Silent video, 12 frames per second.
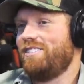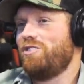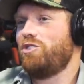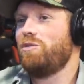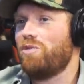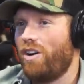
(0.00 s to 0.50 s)

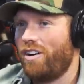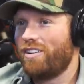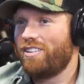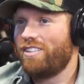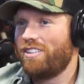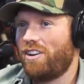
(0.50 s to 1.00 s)
sheepdog
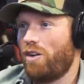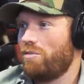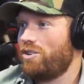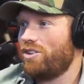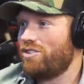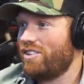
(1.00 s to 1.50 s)
yeah.
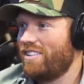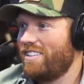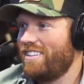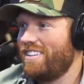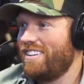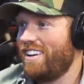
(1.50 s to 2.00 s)
competition
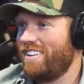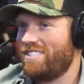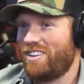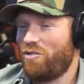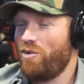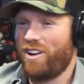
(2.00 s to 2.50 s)
mm-hmm. and
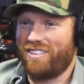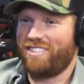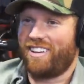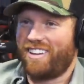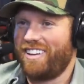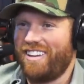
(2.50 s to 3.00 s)
it's like wait a
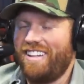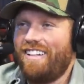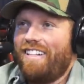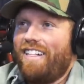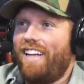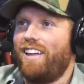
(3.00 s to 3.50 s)
second
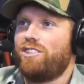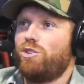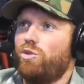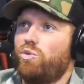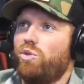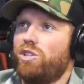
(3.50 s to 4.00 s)
and
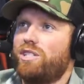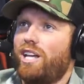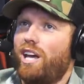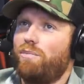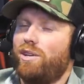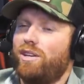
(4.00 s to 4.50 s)
so it was really
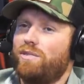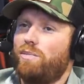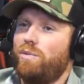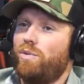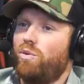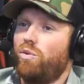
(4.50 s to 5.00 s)
sad because
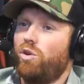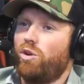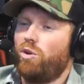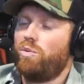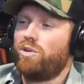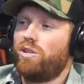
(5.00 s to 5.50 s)
people were really
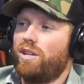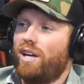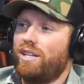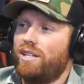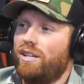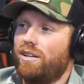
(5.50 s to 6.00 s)
open to the
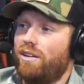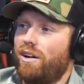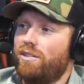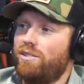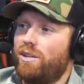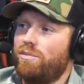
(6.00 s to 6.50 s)
idea and
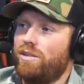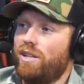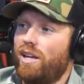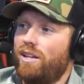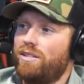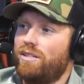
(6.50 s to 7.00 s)
concept in
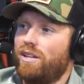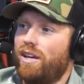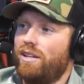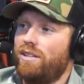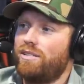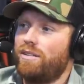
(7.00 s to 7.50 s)
the 80s and
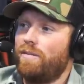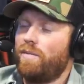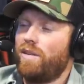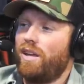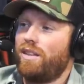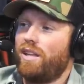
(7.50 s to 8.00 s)
90s
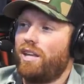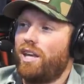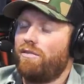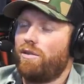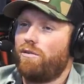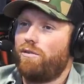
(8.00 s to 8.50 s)
right. and they
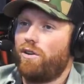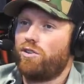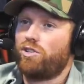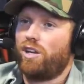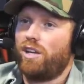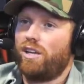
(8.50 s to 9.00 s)
gave it a fair
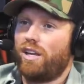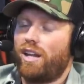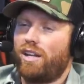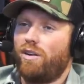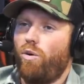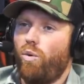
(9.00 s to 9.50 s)
shake and
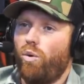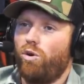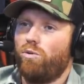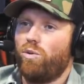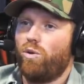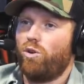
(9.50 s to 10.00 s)
had
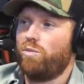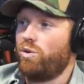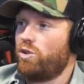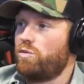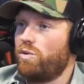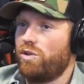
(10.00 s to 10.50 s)
horrible
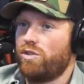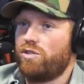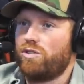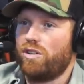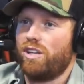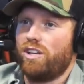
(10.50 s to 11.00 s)
horrible
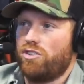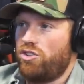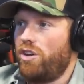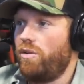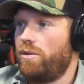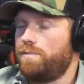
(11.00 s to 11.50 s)
experience in
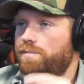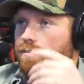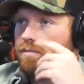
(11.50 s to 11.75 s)
general